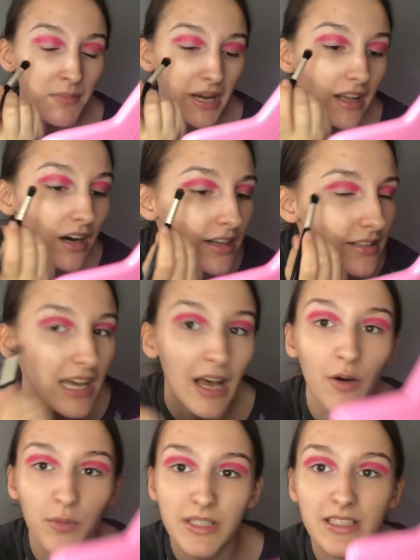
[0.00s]
and my gut, I
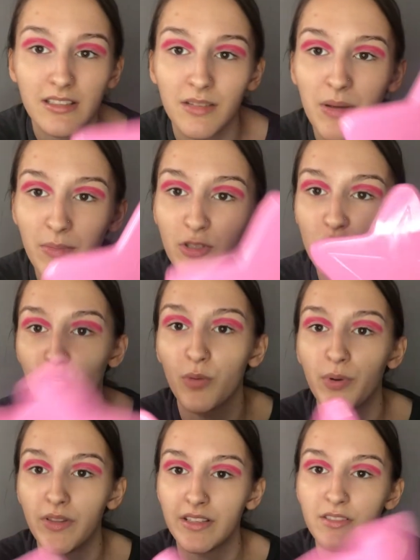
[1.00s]
always need to remember to
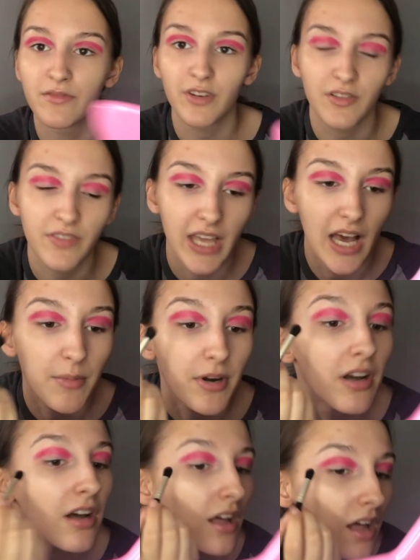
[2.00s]
stop putting this in front of the
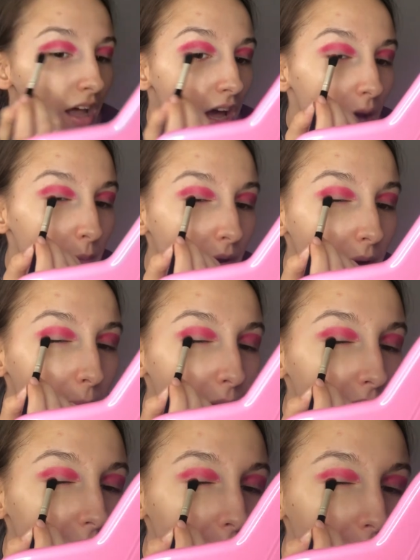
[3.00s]
camera. I'm gonna
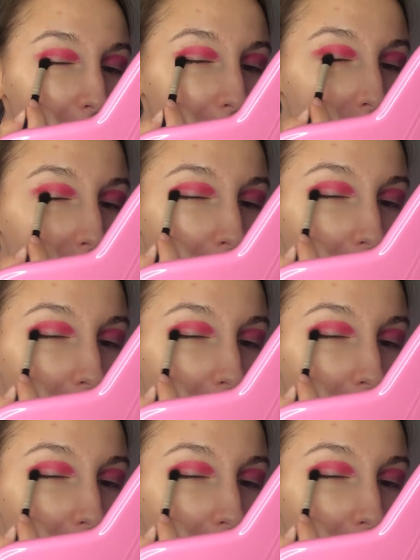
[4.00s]
put this